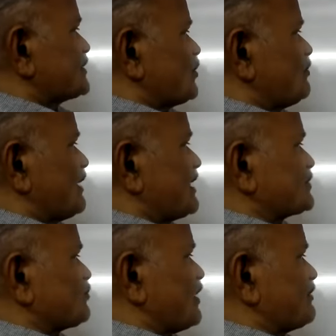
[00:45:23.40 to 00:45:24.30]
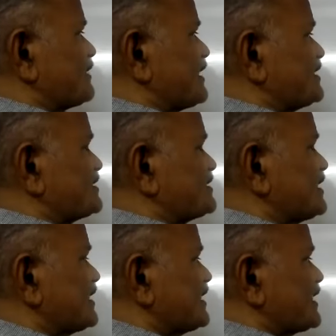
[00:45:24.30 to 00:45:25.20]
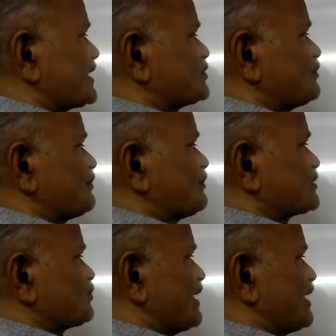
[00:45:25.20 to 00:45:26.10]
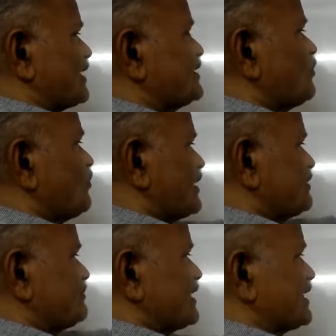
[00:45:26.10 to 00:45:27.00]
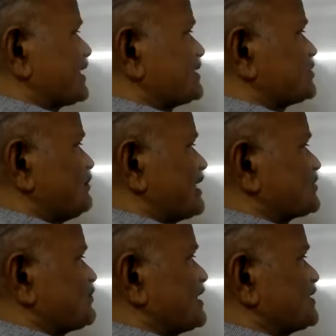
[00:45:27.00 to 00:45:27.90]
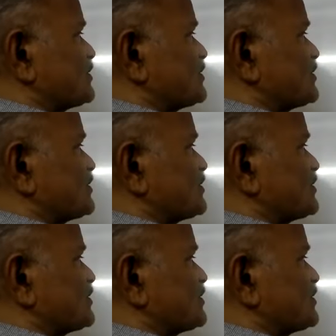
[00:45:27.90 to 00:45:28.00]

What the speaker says: 0 minus 1 means A raised to minus 1, 1 by A raised to minus 1